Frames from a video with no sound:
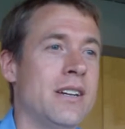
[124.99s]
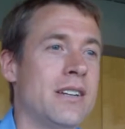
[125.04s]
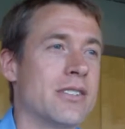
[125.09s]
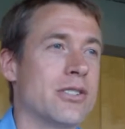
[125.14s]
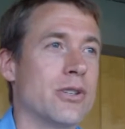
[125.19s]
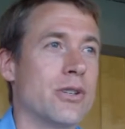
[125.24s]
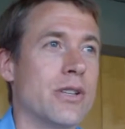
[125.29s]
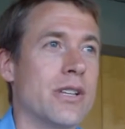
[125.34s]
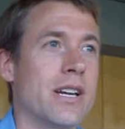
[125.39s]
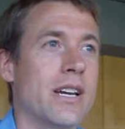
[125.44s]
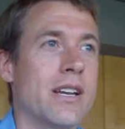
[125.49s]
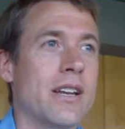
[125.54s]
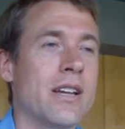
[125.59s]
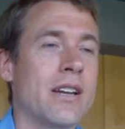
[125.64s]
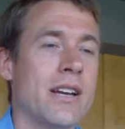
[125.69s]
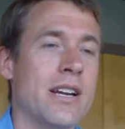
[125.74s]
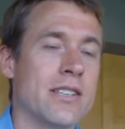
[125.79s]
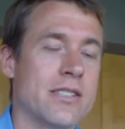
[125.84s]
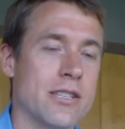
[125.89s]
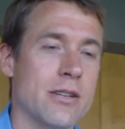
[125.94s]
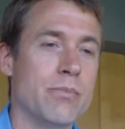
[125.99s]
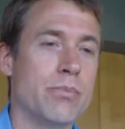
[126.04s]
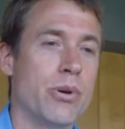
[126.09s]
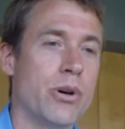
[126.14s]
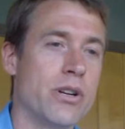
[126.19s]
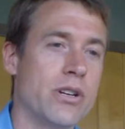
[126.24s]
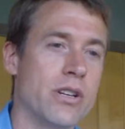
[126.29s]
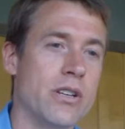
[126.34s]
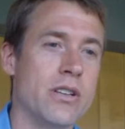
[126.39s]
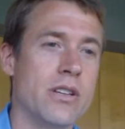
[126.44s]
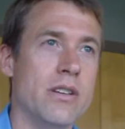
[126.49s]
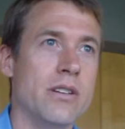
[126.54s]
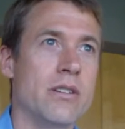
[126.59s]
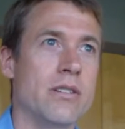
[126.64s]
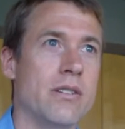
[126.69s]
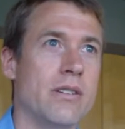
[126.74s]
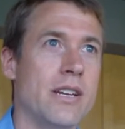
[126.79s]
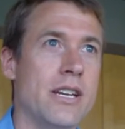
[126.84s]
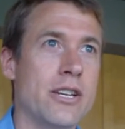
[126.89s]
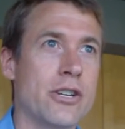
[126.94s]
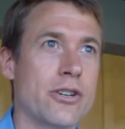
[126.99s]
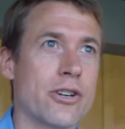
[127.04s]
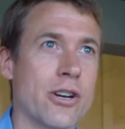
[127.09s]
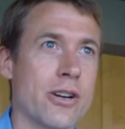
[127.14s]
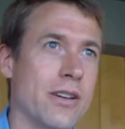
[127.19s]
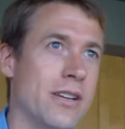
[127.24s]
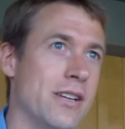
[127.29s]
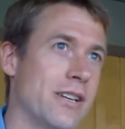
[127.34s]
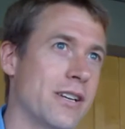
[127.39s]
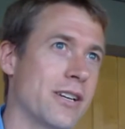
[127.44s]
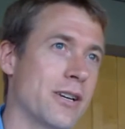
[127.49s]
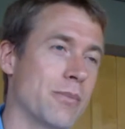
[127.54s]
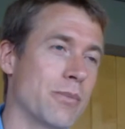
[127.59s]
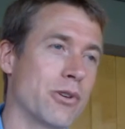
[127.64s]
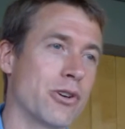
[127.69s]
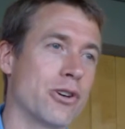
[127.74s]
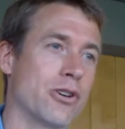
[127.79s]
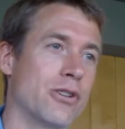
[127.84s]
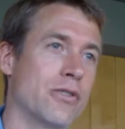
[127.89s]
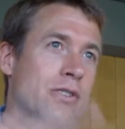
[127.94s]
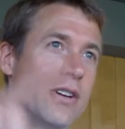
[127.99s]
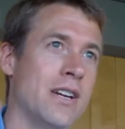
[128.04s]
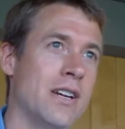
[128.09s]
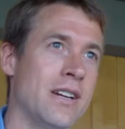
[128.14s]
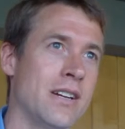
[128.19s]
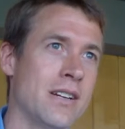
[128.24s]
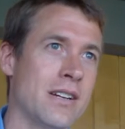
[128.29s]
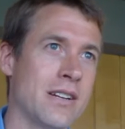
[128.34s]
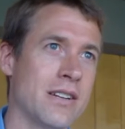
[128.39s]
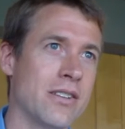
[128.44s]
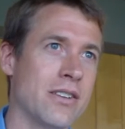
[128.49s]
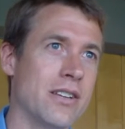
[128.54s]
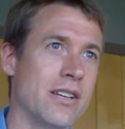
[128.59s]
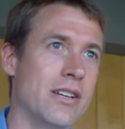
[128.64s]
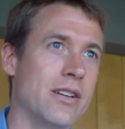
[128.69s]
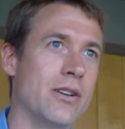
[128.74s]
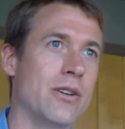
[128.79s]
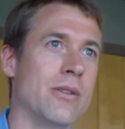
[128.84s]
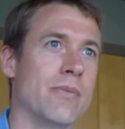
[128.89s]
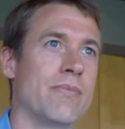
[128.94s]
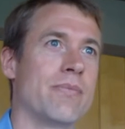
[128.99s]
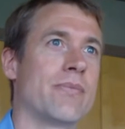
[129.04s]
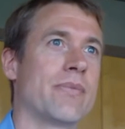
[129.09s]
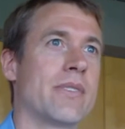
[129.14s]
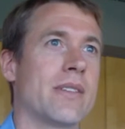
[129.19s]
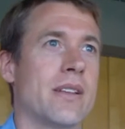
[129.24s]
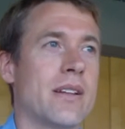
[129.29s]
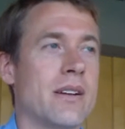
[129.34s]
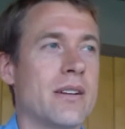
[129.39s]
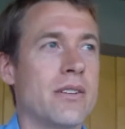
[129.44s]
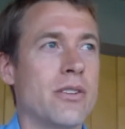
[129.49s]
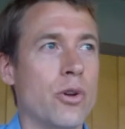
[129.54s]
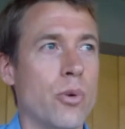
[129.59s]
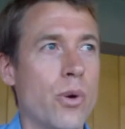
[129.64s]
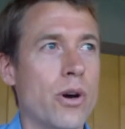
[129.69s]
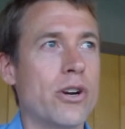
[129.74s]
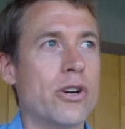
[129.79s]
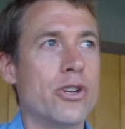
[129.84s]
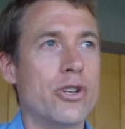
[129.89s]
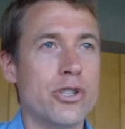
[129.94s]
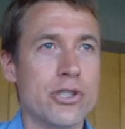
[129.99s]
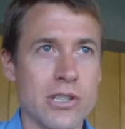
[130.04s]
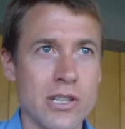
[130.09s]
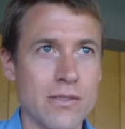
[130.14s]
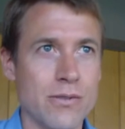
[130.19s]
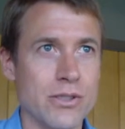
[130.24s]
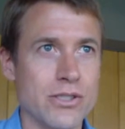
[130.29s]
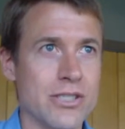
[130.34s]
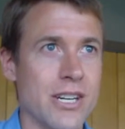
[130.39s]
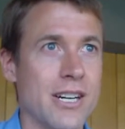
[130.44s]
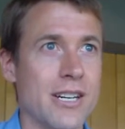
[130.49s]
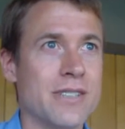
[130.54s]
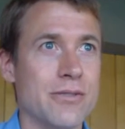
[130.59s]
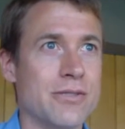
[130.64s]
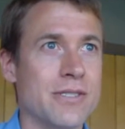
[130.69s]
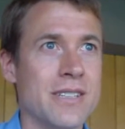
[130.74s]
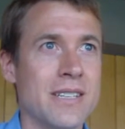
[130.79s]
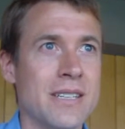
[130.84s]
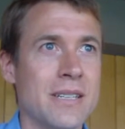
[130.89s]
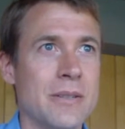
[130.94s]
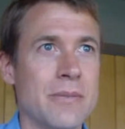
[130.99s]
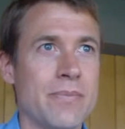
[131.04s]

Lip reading: so that at some point in the income curve, the water use levels off.